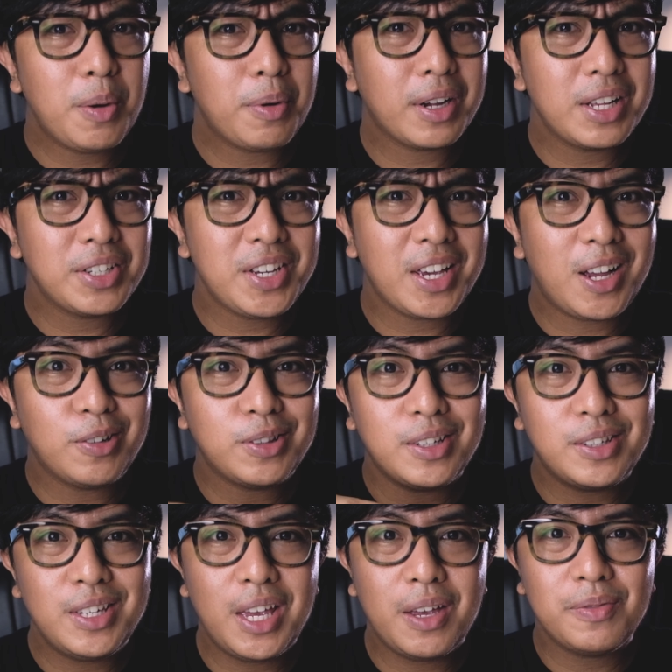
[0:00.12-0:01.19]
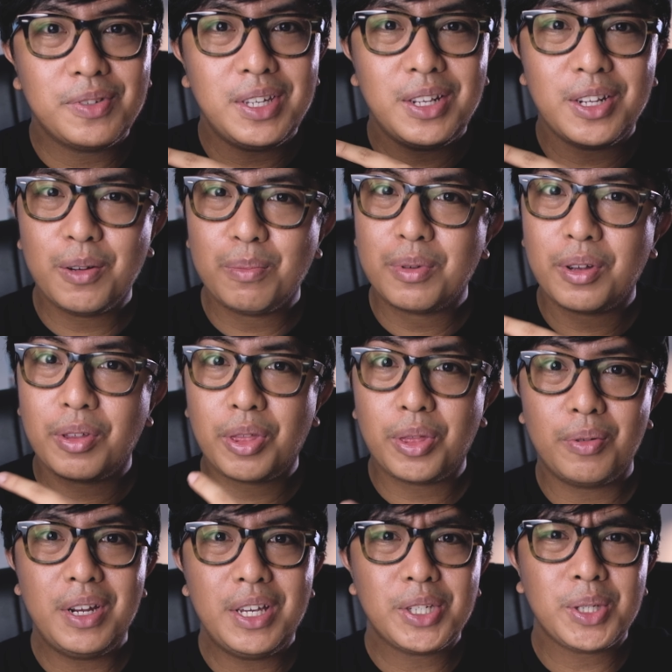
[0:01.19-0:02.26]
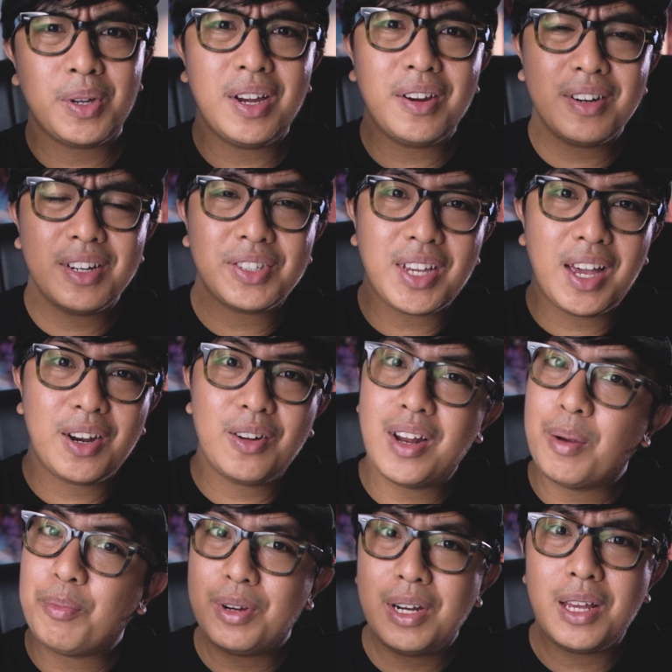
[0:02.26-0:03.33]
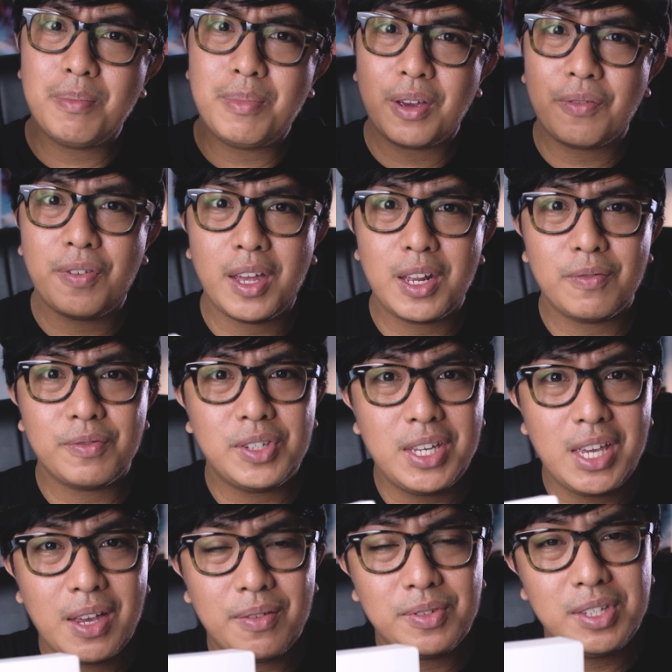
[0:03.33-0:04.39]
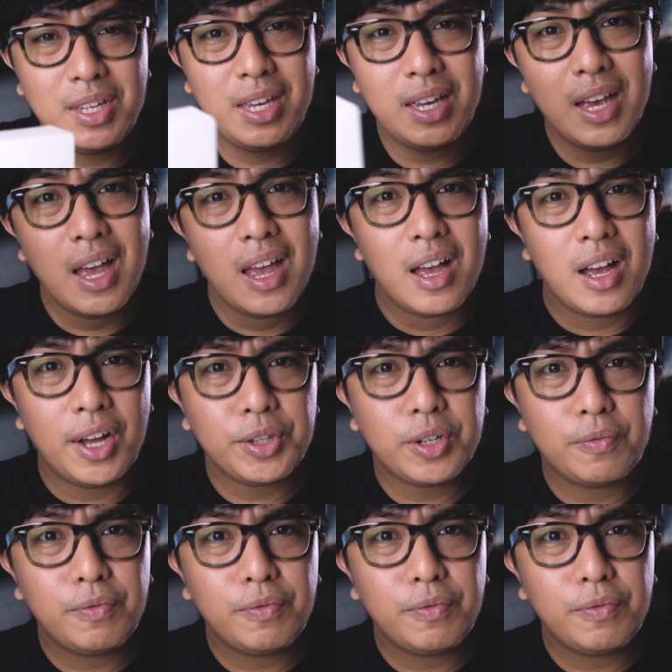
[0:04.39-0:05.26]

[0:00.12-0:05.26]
we're gonna check out the TFZ number 3. So here in this channel, I'm really a big fan of TFZ. Under